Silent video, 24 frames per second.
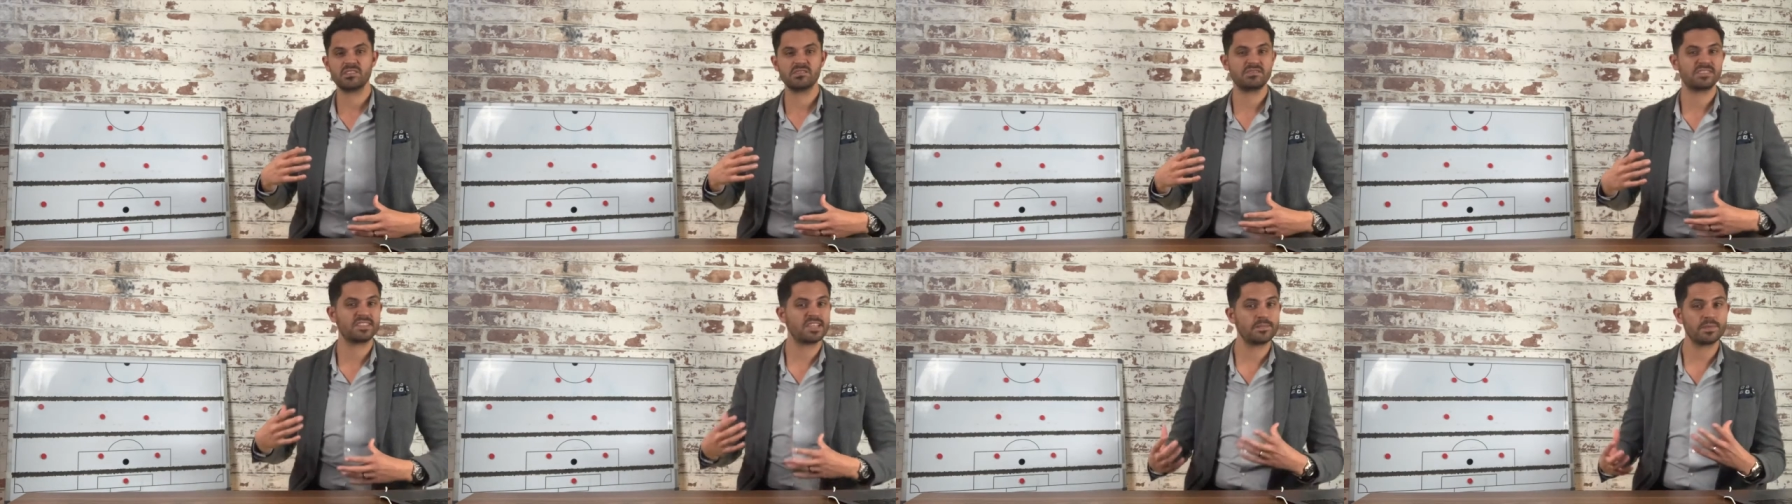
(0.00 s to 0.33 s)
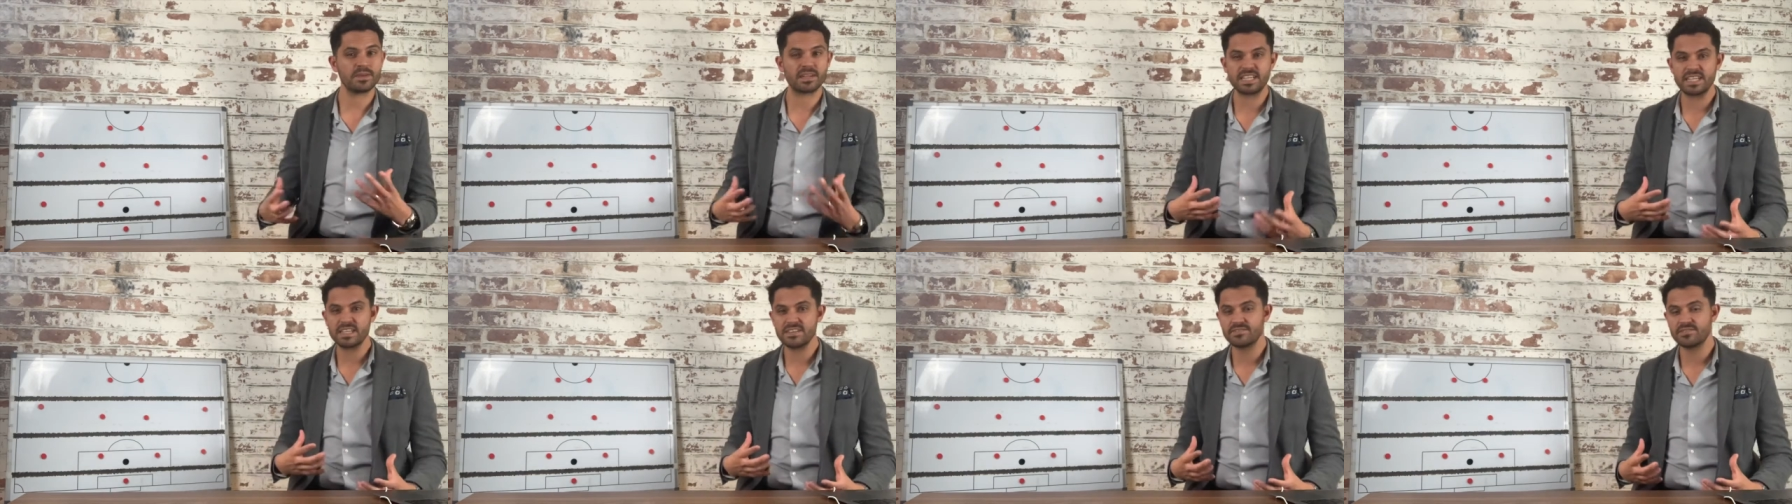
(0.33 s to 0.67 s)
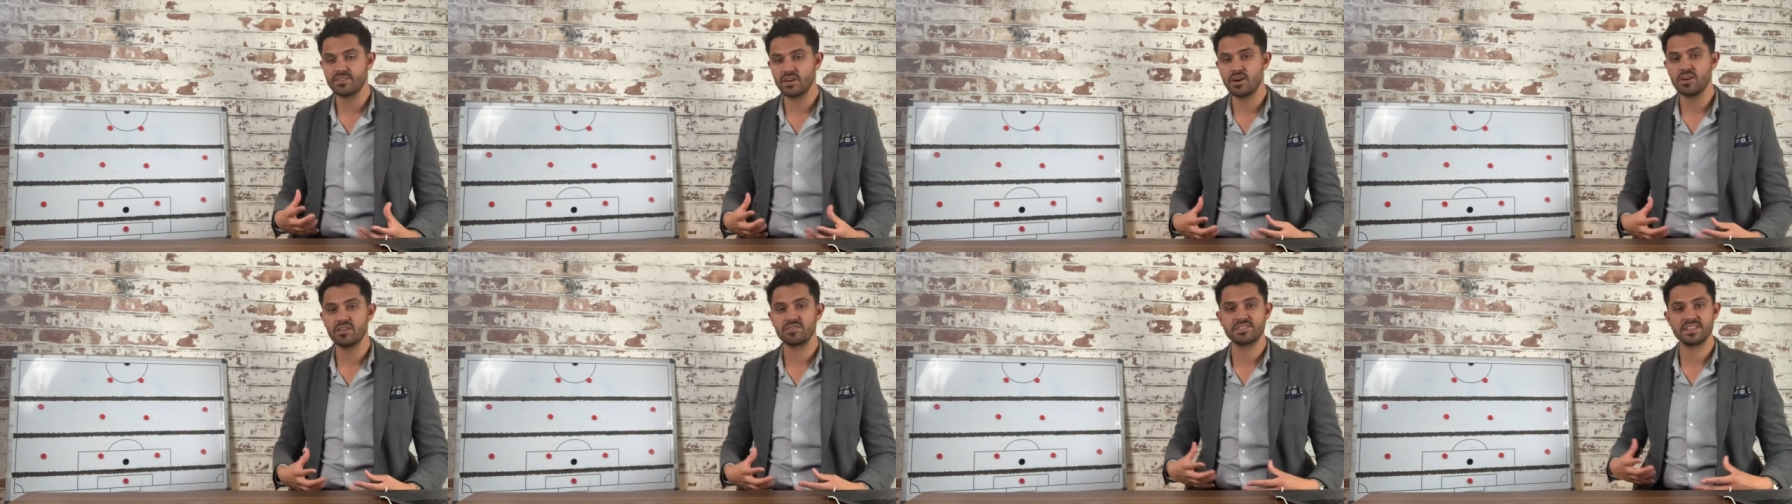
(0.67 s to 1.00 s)
typically
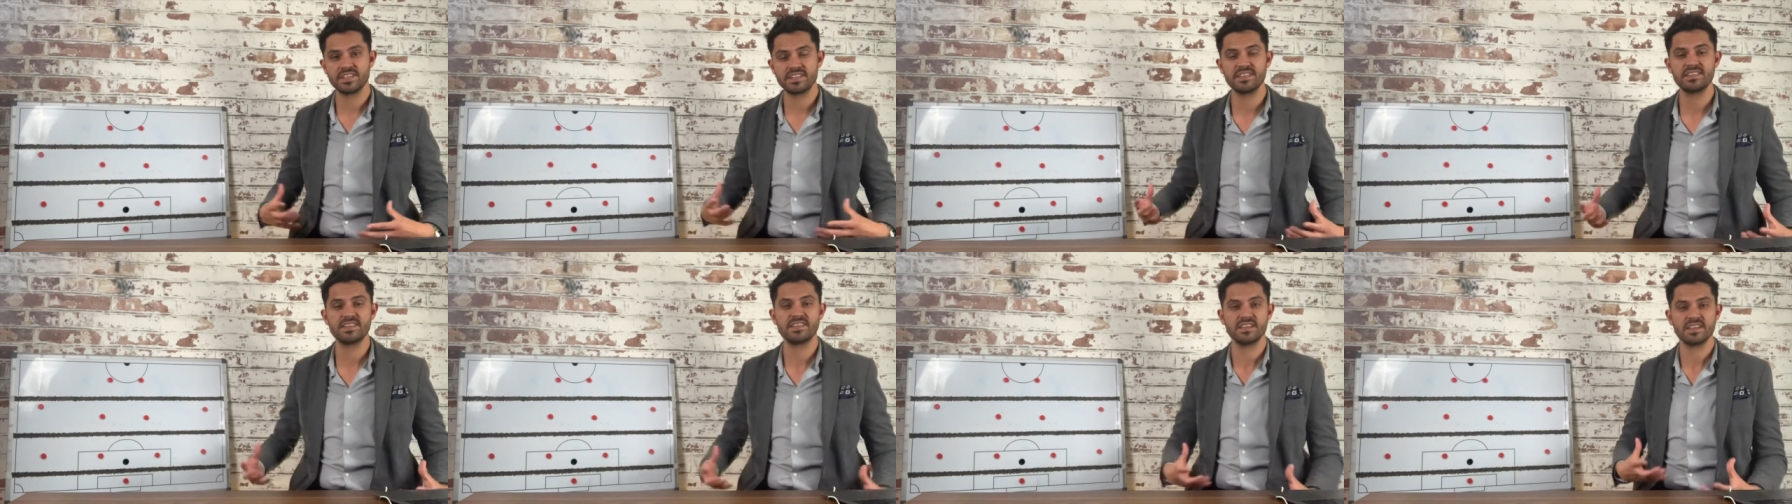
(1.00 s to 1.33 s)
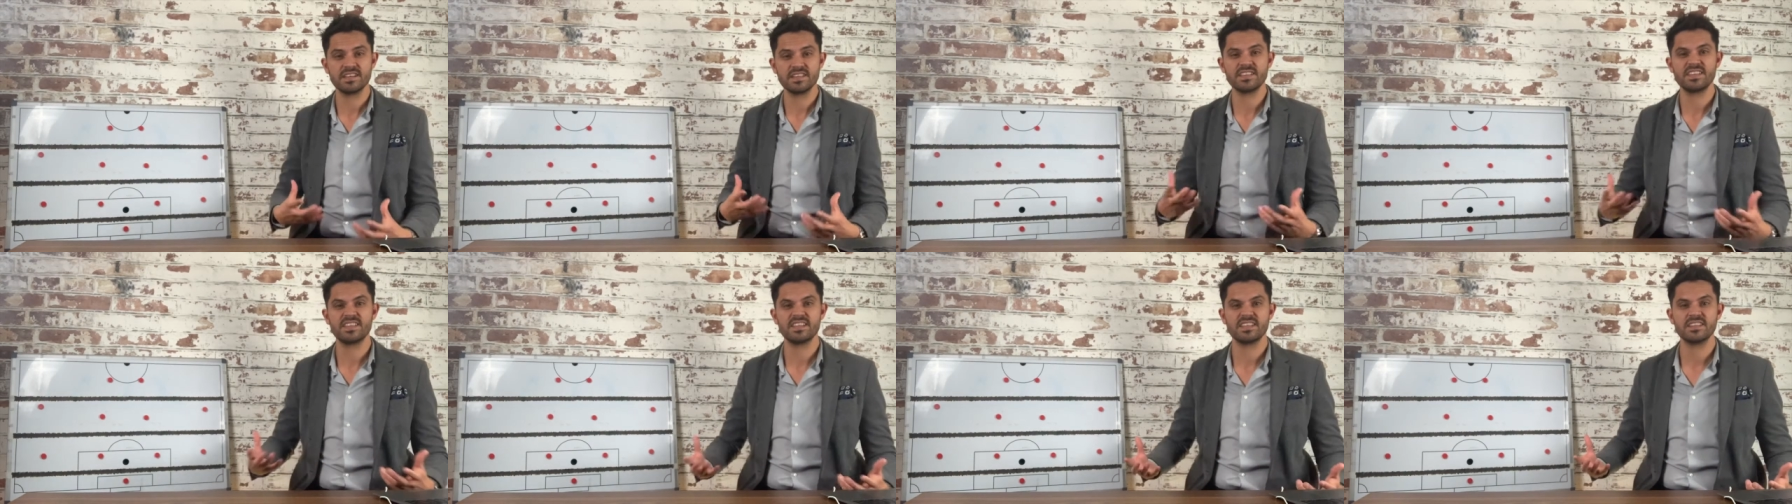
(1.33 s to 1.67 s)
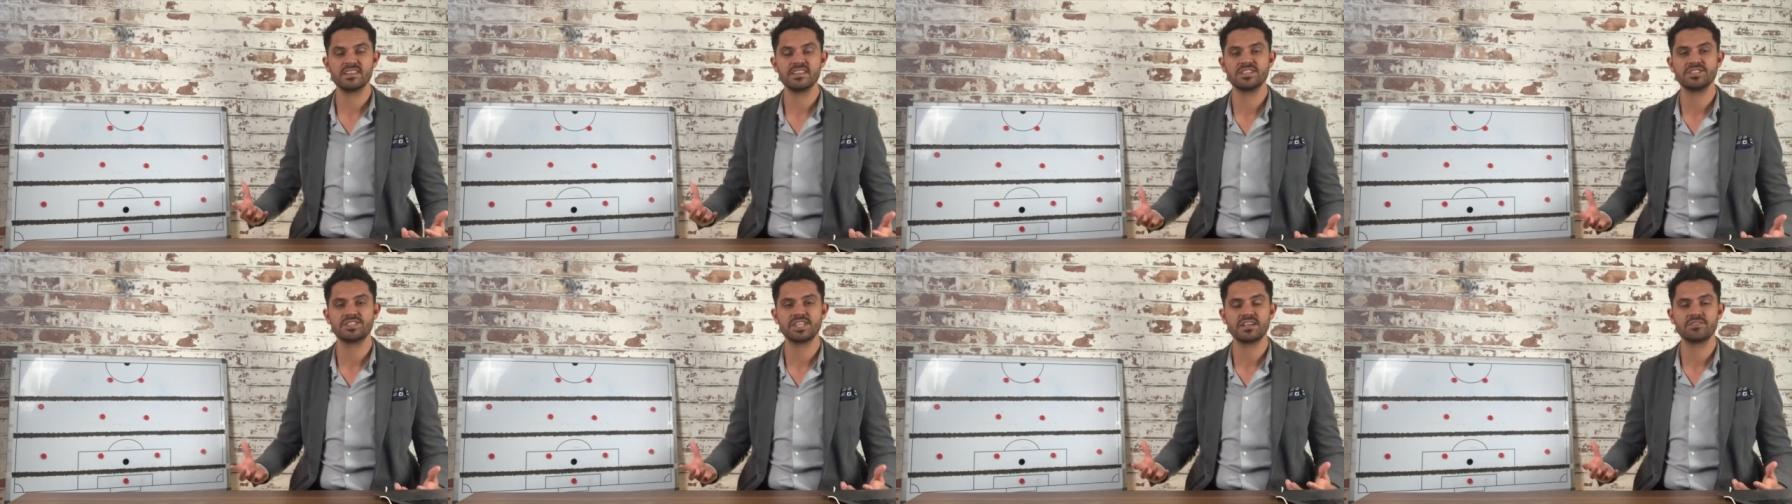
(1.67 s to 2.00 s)
involved in
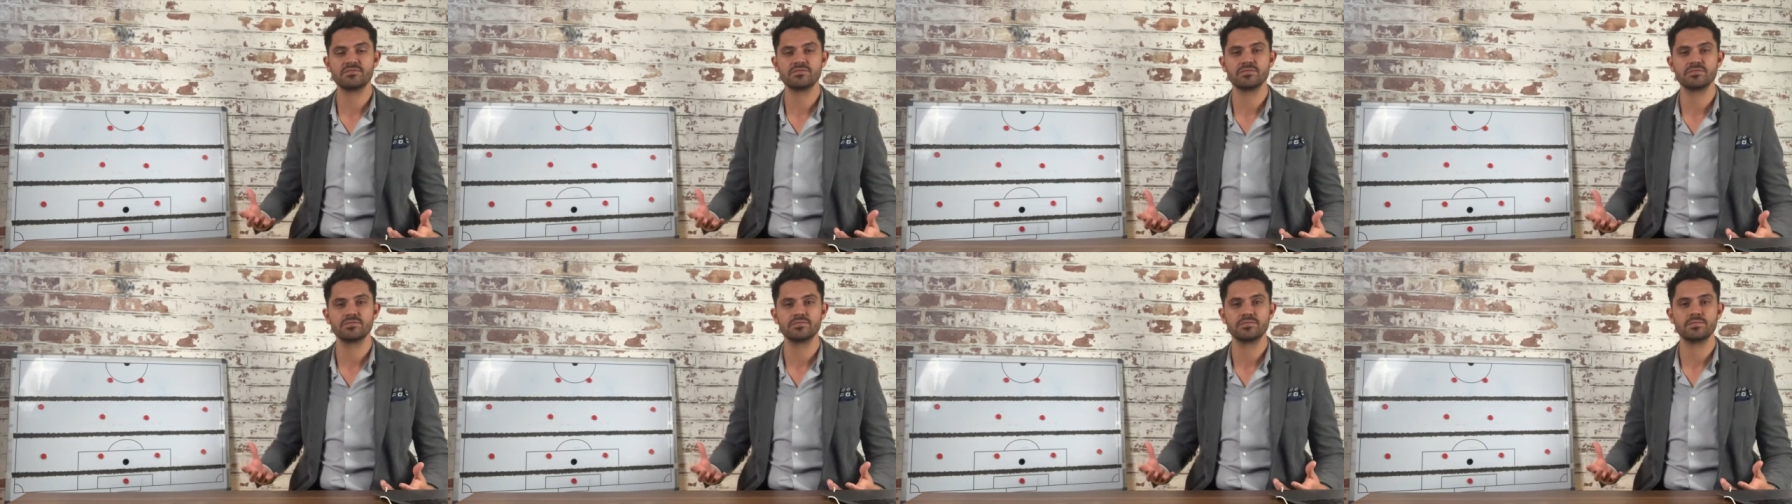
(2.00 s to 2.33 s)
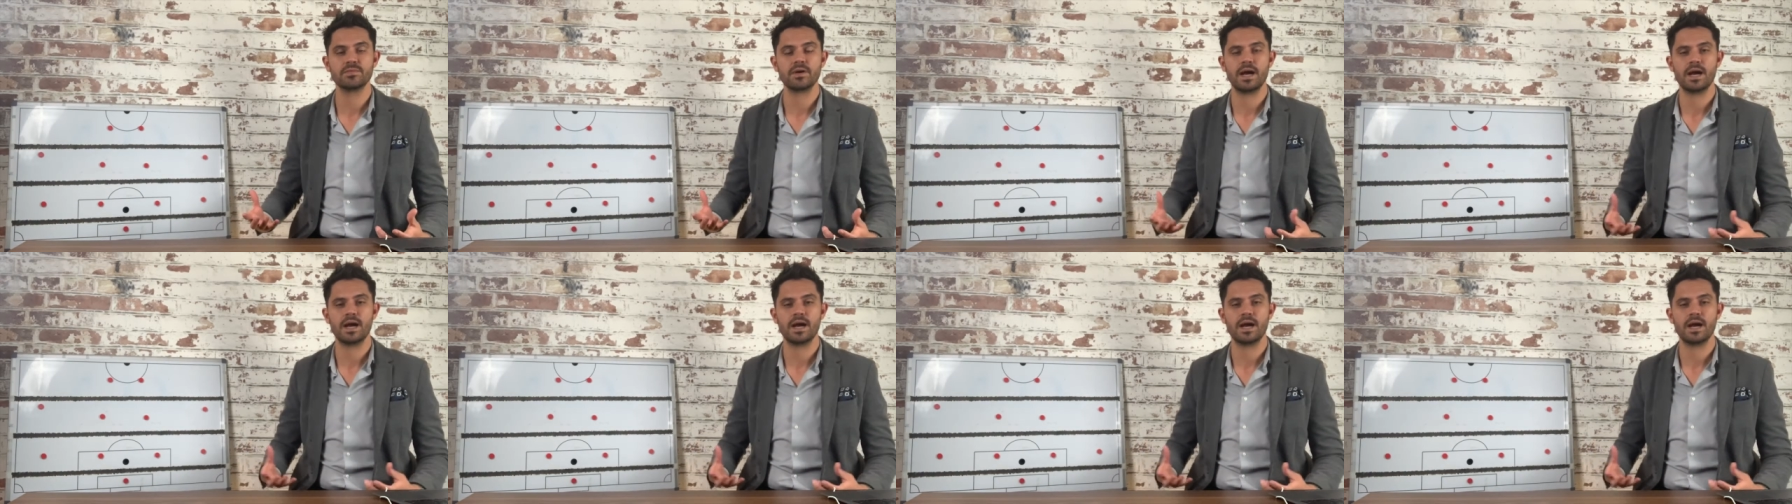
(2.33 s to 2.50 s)
the general